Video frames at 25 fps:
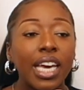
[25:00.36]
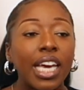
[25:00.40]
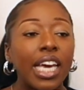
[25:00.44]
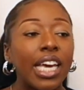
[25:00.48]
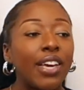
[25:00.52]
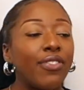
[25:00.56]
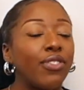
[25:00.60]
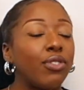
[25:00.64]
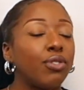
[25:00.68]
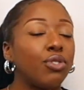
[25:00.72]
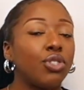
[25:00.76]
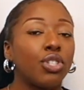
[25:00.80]

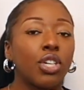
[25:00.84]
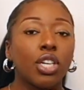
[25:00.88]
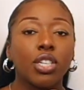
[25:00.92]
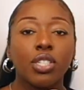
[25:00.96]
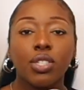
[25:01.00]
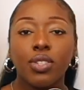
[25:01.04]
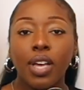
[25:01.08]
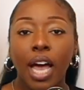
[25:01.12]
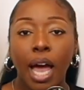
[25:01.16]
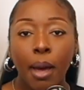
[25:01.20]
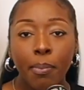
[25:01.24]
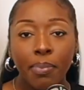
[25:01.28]
If you just
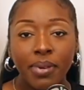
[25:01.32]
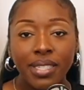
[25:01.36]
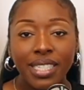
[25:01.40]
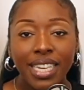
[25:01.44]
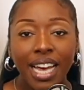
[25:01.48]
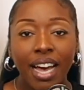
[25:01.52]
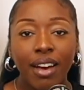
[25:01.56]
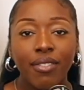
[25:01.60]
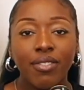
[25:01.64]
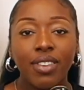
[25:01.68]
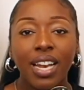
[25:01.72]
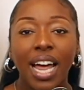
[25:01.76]
so happen to
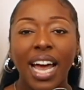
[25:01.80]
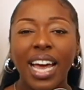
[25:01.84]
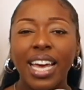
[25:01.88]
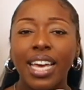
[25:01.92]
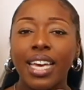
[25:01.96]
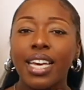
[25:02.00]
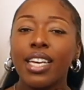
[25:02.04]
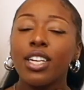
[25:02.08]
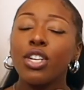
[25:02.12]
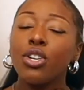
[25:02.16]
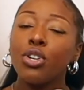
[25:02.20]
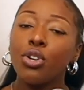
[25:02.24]
have
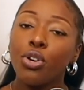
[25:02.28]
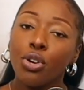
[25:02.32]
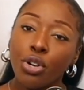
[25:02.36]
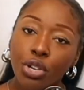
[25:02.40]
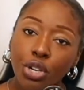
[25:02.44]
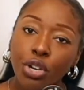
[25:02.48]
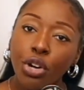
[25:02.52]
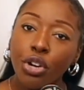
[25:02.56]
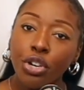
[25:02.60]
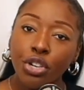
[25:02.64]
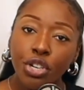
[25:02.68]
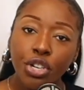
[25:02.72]
lighting,
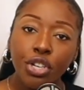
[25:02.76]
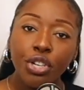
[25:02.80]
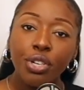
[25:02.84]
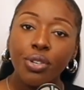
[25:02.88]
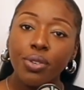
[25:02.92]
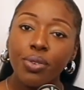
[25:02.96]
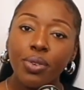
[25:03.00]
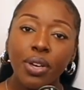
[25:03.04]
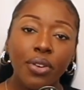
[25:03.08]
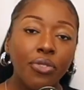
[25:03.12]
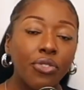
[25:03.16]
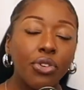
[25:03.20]
good on
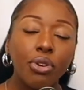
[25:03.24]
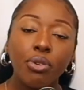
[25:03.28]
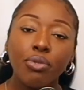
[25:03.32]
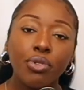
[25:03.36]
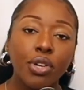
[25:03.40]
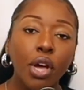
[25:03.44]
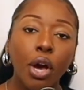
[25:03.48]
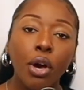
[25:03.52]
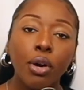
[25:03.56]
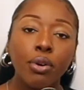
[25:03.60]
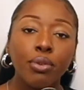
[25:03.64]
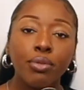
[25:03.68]
you. If you
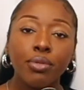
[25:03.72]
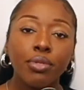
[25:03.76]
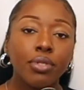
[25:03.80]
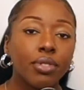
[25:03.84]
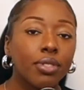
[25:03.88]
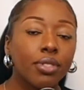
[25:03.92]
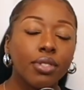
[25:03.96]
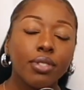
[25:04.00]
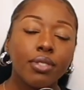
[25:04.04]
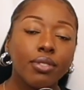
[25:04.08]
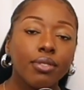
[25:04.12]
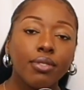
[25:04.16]
don't
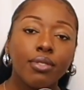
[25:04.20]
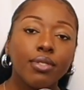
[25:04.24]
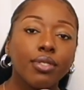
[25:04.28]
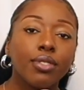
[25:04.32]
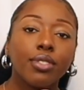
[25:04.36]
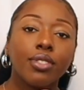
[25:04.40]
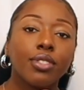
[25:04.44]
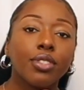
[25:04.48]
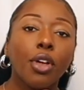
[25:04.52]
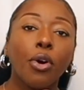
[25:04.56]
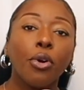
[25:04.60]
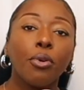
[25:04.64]

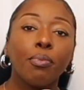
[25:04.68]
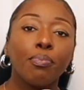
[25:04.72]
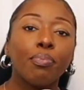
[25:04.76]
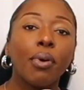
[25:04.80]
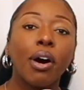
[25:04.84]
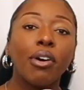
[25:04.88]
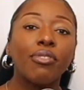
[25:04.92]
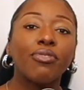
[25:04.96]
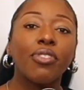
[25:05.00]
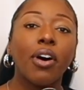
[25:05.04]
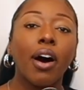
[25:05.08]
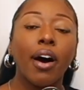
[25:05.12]

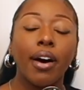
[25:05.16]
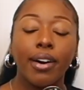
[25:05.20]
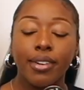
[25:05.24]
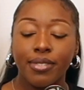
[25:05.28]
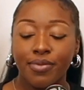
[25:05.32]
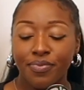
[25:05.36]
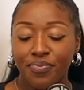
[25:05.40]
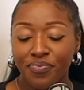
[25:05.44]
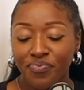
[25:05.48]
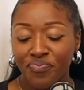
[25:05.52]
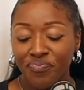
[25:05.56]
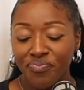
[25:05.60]
bother.
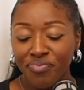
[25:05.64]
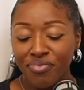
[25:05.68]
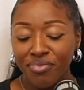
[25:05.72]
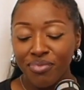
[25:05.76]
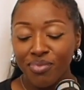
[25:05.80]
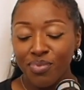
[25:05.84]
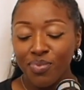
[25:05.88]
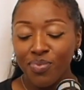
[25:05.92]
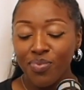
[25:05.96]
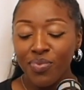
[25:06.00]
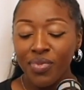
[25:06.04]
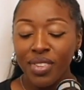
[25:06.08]

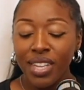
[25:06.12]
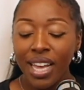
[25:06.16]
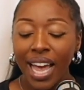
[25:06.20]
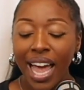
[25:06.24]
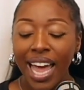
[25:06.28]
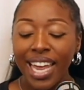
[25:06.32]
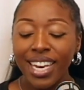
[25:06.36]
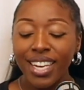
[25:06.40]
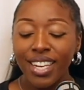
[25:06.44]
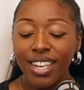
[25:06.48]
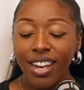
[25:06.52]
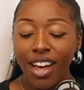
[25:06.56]

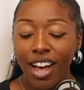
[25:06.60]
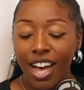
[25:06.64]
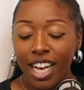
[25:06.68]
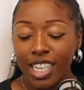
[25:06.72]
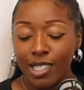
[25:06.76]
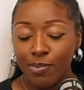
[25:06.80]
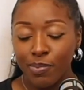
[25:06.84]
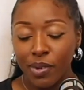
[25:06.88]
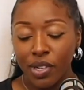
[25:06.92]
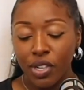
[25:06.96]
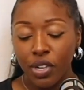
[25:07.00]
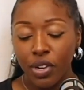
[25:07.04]
And
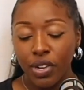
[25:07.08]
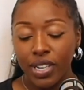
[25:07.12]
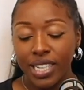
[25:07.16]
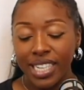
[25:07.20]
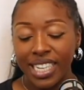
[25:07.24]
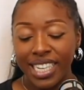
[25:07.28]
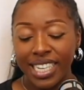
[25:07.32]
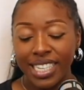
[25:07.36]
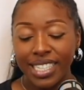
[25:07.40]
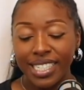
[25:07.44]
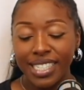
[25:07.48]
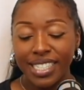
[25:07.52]
last but not
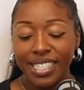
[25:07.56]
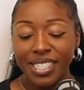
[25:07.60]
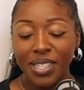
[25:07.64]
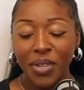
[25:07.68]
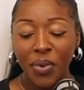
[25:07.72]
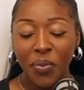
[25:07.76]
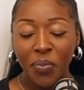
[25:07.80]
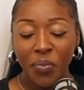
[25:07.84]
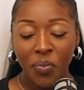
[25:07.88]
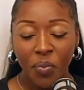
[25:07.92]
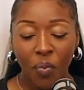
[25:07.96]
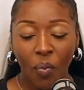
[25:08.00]
least
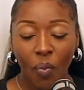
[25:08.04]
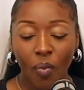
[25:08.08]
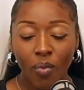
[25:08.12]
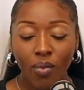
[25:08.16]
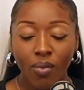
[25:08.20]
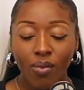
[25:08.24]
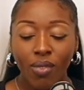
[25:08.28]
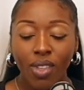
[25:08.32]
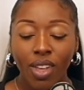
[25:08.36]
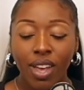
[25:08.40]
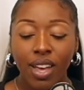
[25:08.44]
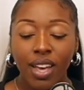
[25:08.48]

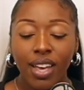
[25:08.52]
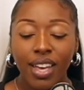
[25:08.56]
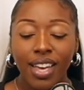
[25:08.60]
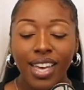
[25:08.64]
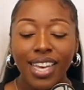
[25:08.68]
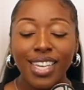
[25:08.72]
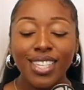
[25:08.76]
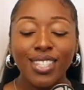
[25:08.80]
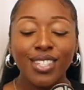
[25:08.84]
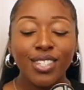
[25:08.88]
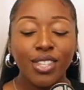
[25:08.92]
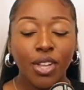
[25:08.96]

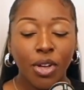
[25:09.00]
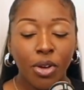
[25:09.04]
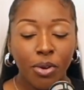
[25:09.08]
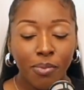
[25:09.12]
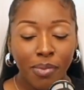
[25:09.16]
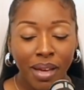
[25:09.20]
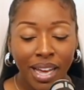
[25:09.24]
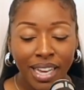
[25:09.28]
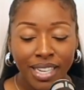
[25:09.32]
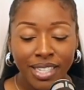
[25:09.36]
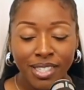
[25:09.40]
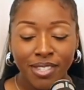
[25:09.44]
is
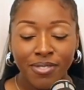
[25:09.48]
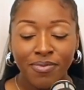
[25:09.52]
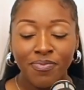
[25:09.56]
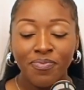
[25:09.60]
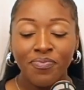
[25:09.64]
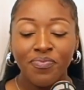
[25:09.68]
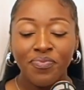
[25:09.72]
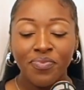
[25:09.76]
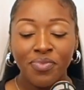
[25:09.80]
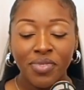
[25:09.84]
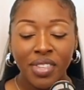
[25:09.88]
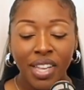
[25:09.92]
Nomad.
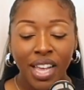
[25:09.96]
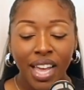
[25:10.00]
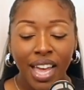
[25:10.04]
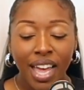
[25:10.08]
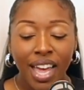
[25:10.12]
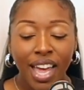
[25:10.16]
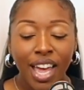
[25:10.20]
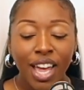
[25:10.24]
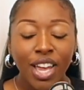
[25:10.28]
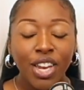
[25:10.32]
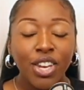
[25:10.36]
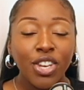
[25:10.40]

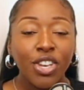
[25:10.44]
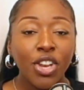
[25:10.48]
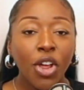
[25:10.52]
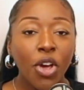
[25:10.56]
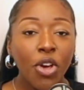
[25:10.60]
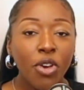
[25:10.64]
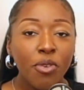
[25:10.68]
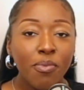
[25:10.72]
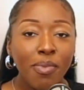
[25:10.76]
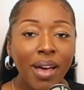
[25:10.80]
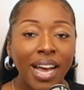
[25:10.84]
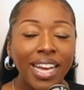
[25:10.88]

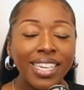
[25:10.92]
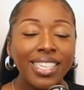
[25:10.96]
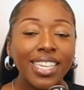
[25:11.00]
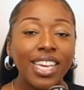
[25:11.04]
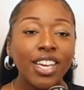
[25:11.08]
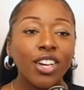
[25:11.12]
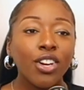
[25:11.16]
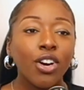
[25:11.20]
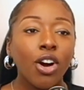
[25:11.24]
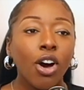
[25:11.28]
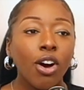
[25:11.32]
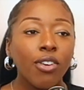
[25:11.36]
Nomad
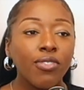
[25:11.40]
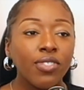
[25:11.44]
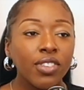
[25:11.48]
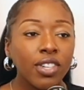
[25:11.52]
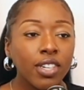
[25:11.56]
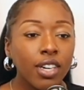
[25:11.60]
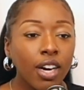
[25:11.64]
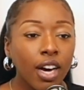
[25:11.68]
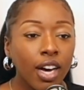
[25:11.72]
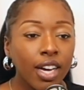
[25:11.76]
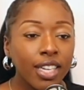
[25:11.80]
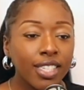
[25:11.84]
in
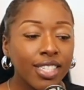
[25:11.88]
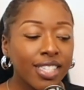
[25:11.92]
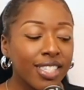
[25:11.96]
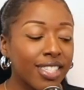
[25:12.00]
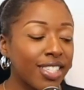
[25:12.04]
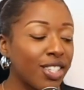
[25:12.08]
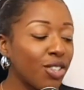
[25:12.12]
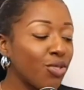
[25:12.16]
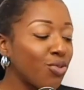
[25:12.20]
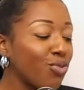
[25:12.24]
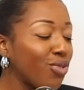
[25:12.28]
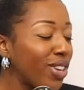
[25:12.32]
Covent
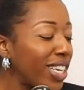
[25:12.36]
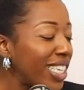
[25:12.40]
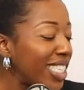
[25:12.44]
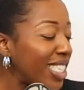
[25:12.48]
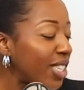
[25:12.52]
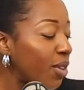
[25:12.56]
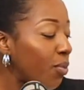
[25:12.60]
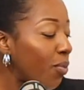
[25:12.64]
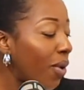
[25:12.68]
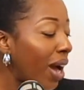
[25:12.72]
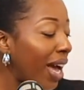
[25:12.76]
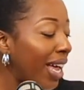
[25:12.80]
Garden. The
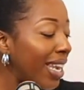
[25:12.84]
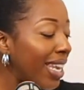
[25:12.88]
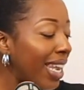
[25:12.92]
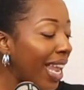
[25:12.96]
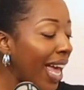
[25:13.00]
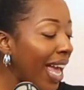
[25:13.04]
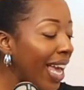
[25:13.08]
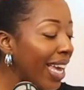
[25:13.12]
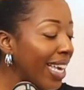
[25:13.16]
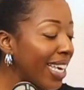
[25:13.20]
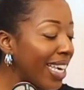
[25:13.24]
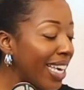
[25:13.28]
reason why
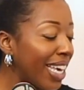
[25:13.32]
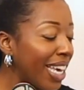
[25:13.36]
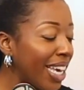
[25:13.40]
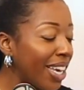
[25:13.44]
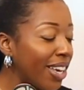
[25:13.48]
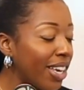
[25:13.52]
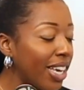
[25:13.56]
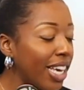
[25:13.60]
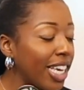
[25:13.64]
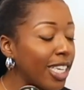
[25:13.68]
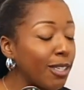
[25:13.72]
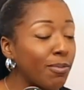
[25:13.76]
I like
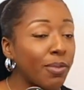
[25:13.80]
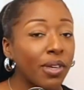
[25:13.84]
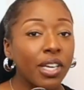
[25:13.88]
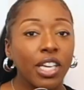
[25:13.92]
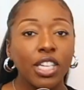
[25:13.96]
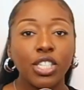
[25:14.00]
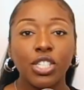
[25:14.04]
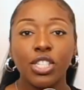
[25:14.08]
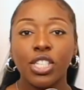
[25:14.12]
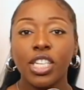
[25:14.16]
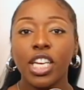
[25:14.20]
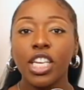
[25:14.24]
it is
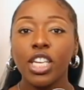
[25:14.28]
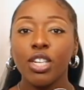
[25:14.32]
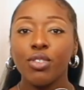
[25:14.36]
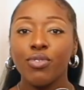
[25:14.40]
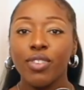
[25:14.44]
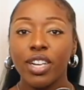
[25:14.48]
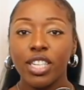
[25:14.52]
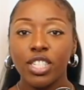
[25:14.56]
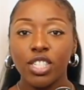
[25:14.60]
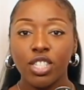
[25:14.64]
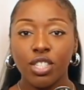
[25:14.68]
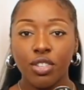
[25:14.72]
because you get your
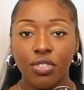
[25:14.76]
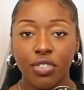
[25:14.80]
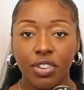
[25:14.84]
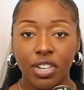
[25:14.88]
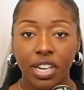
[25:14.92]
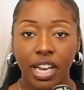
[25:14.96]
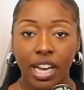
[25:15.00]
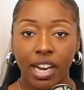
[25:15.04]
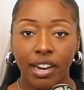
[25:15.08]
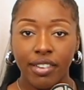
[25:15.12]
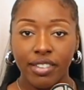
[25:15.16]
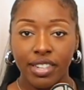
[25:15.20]

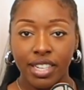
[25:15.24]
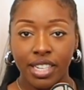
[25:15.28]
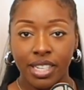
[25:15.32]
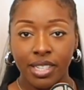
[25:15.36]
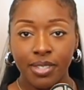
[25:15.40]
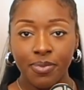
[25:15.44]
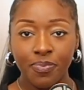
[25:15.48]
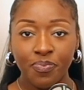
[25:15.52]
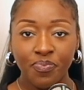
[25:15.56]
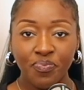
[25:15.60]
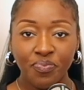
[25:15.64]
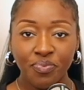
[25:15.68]
restaurant area.